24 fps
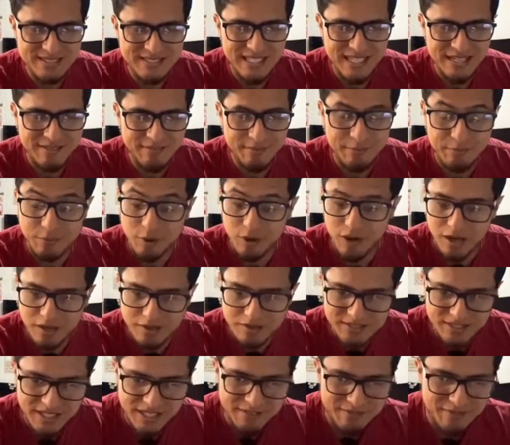David,
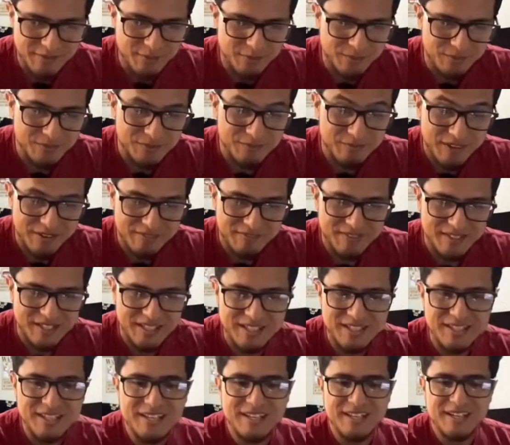wow, David,
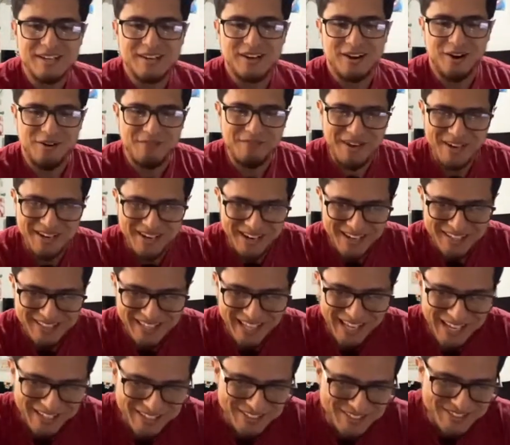50. Oh my God,
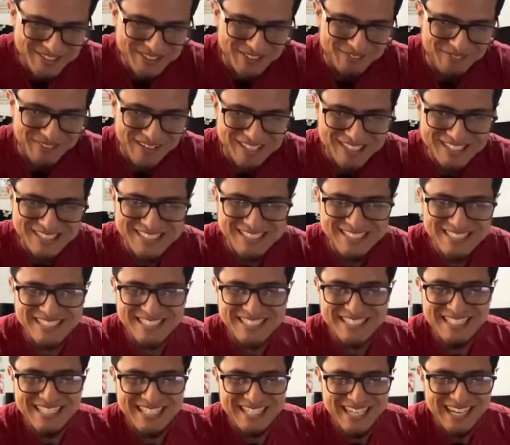thank you so much.
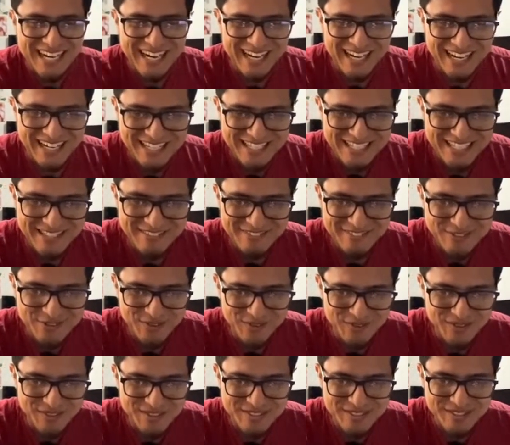Gift
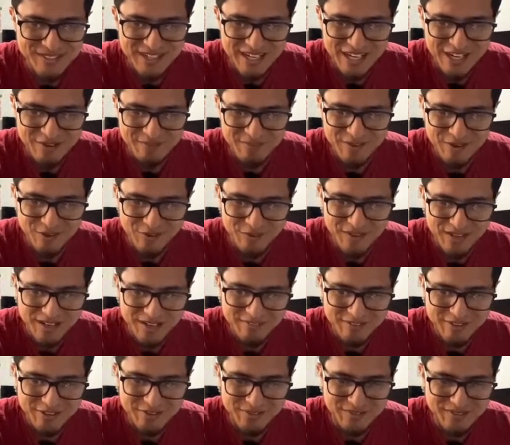towards your helmet or
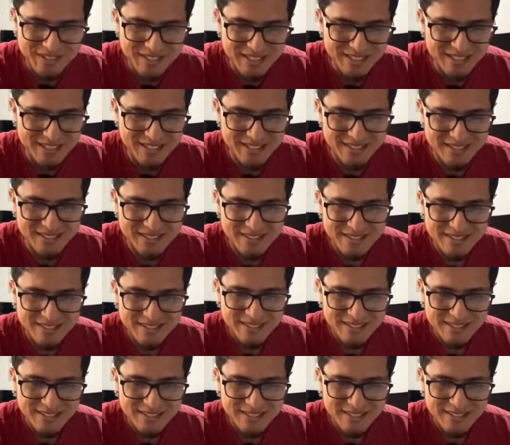whatever you need.